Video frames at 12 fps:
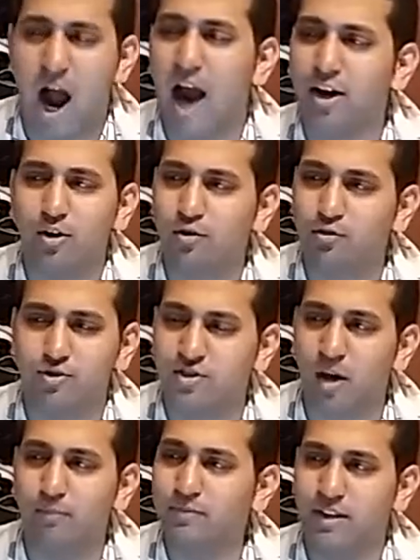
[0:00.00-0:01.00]
iron
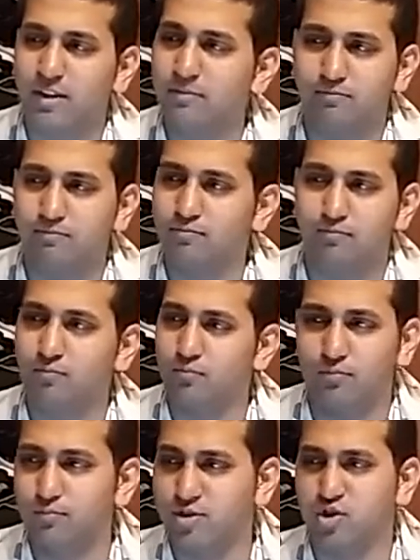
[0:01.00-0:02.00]
something
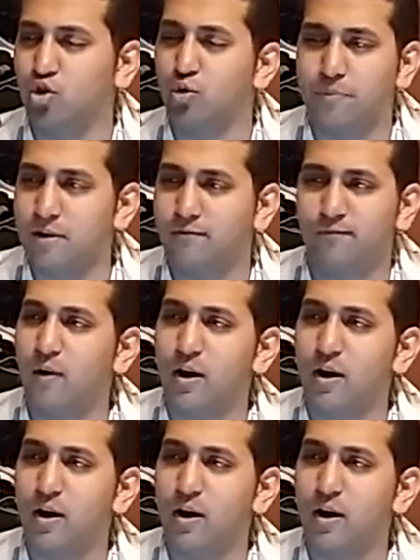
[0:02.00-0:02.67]
stupid